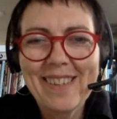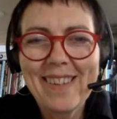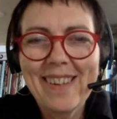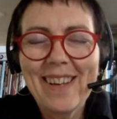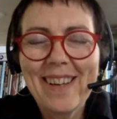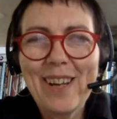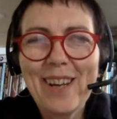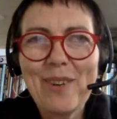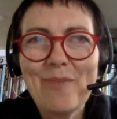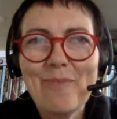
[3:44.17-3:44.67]

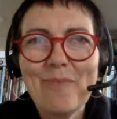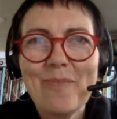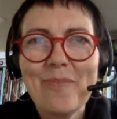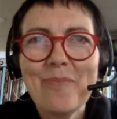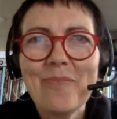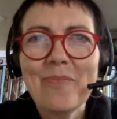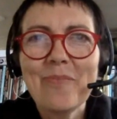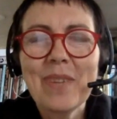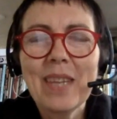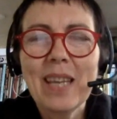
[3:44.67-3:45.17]
And
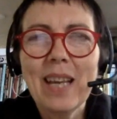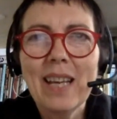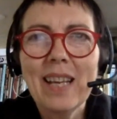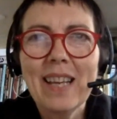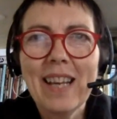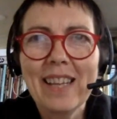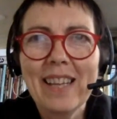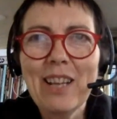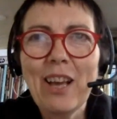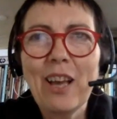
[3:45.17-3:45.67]

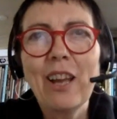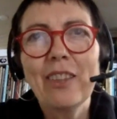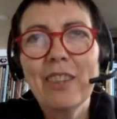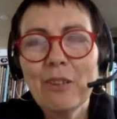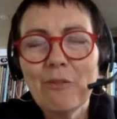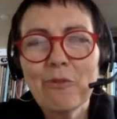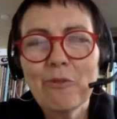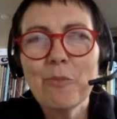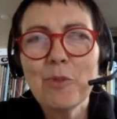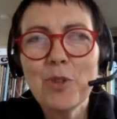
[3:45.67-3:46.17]
I
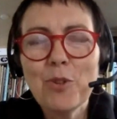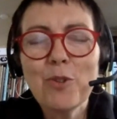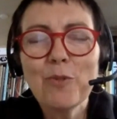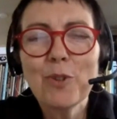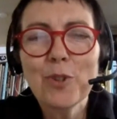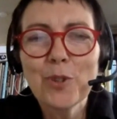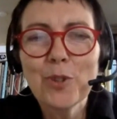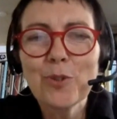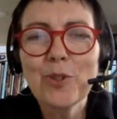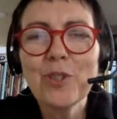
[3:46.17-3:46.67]
think from a
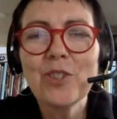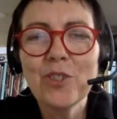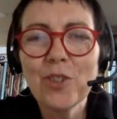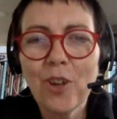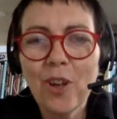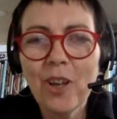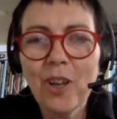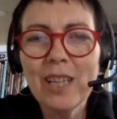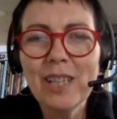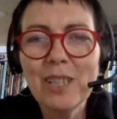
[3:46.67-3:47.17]
universal
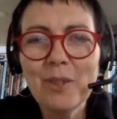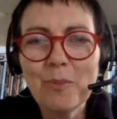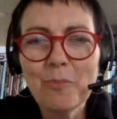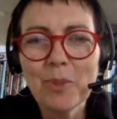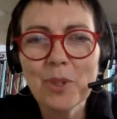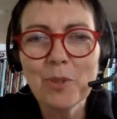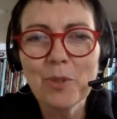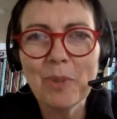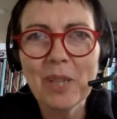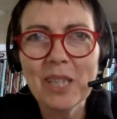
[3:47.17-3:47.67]
design
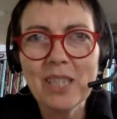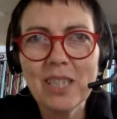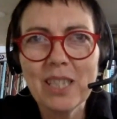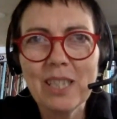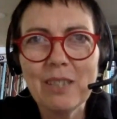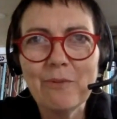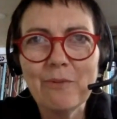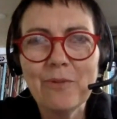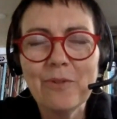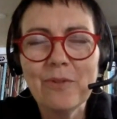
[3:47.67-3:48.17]
perspective,